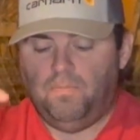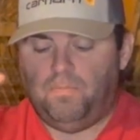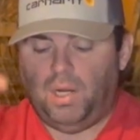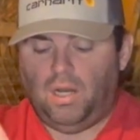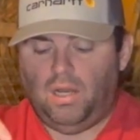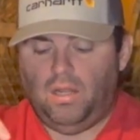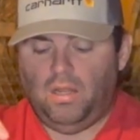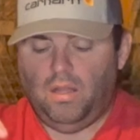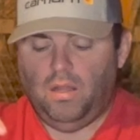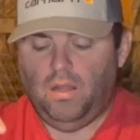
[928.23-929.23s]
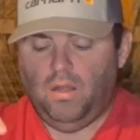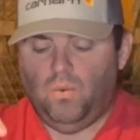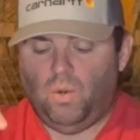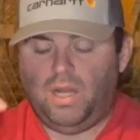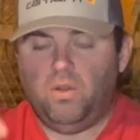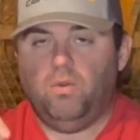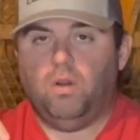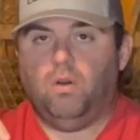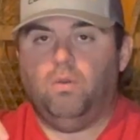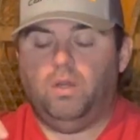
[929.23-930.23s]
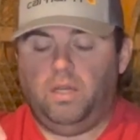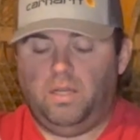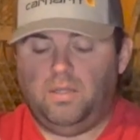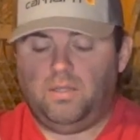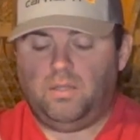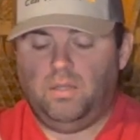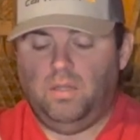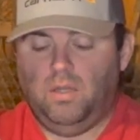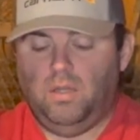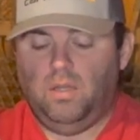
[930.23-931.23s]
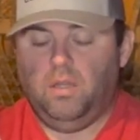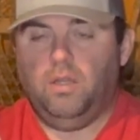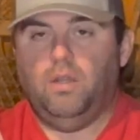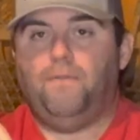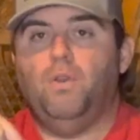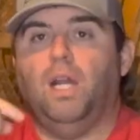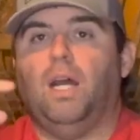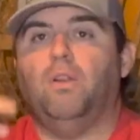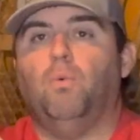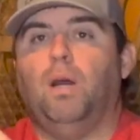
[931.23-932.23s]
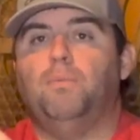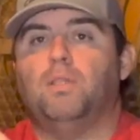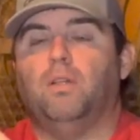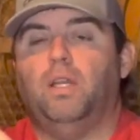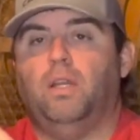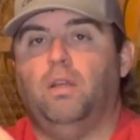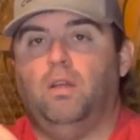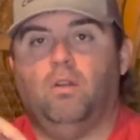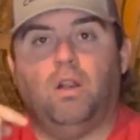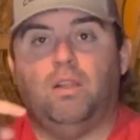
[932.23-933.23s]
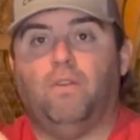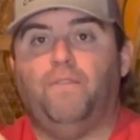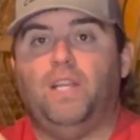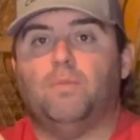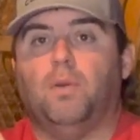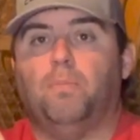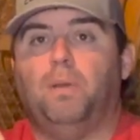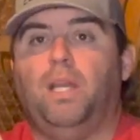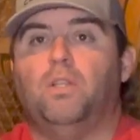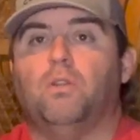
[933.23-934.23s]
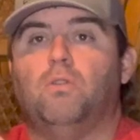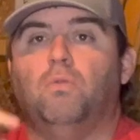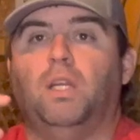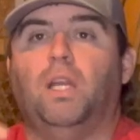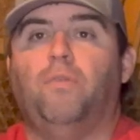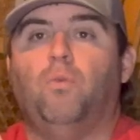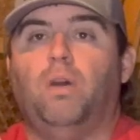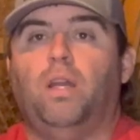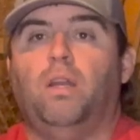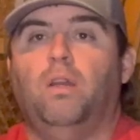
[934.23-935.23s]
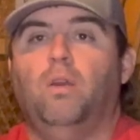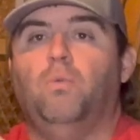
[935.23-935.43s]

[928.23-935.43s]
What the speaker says: But what I do know is if you get on their website or on their Facebook page, they're doing a giveaway.